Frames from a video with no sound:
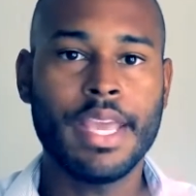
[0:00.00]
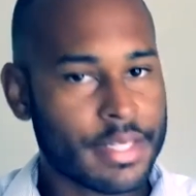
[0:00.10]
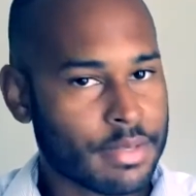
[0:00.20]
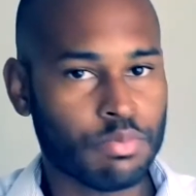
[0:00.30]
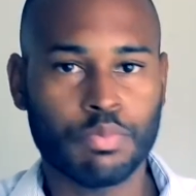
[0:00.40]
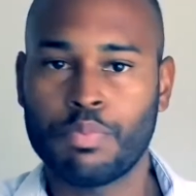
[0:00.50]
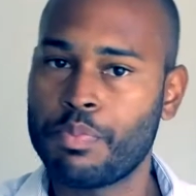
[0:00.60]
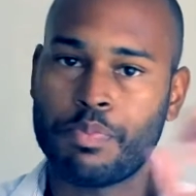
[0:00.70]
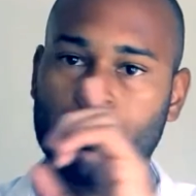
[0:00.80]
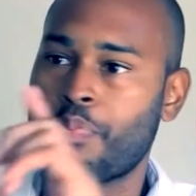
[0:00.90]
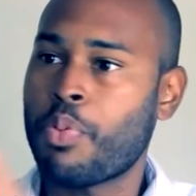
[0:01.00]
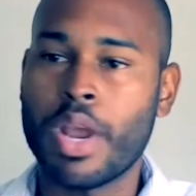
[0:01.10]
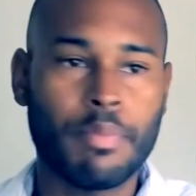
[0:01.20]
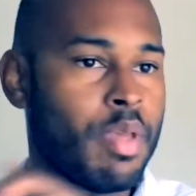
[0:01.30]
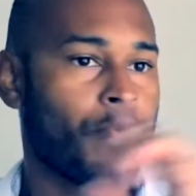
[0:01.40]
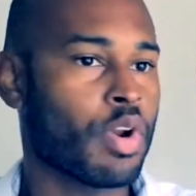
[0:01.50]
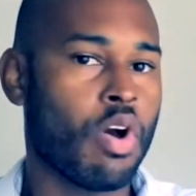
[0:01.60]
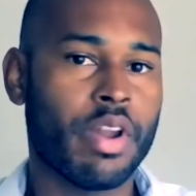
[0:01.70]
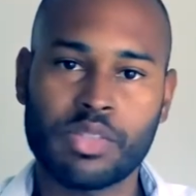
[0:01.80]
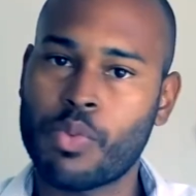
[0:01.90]
He's pointing people to
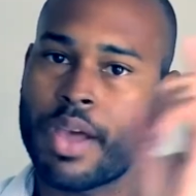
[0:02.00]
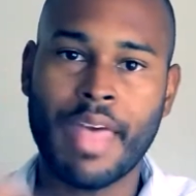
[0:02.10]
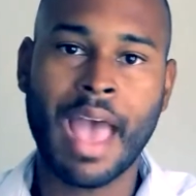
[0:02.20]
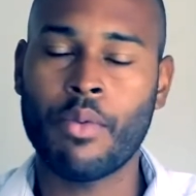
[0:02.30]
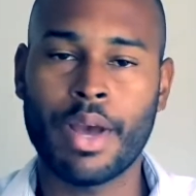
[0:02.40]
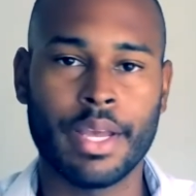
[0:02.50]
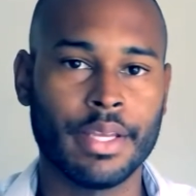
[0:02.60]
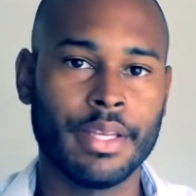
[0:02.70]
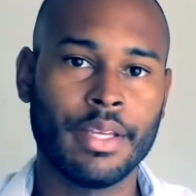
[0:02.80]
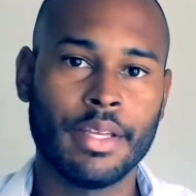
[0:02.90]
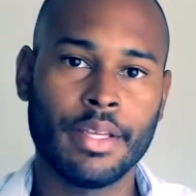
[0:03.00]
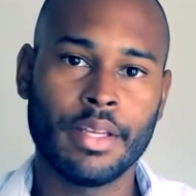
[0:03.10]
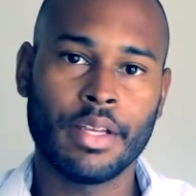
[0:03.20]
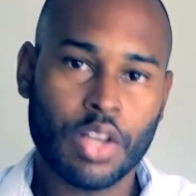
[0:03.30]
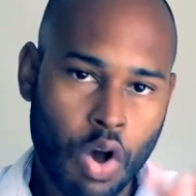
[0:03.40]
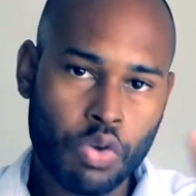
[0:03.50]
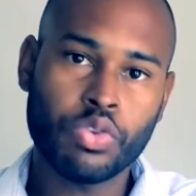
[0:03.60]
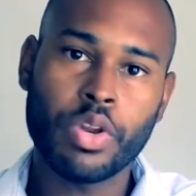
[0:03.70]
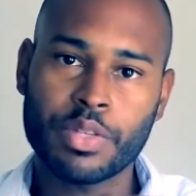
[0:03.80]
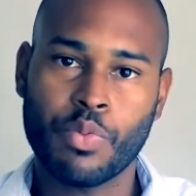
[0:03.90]
go this way, that way. Go
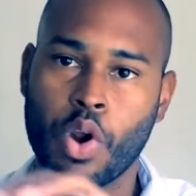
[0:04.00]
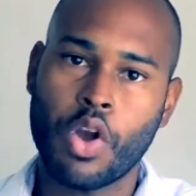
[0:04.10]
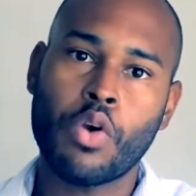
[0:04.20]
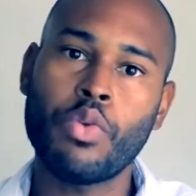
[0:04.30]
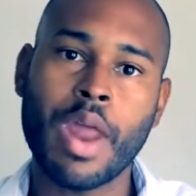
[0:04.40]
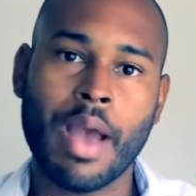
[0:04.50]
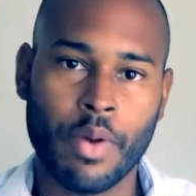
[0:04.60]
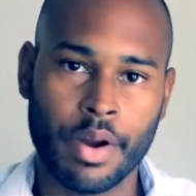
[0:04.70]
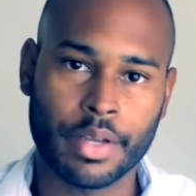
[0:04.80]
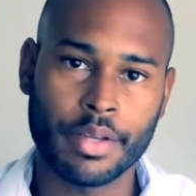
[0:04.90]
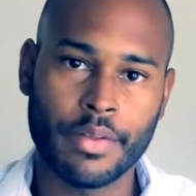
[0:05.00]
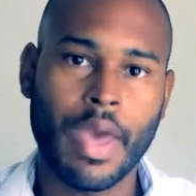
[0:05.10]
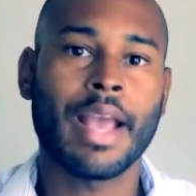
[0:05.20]
do this work. Go do that work.